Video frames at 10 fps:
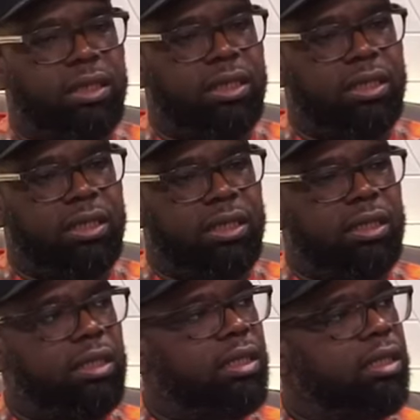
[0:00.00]
and
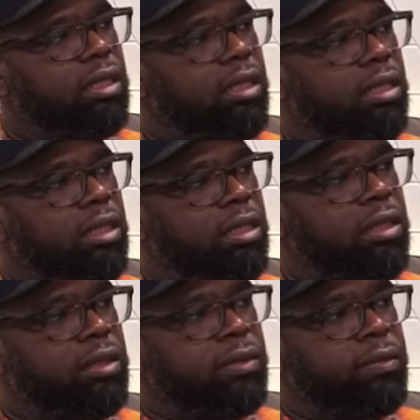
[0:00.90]
it has
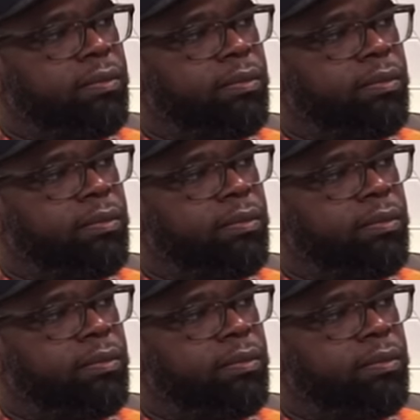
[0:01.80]
flown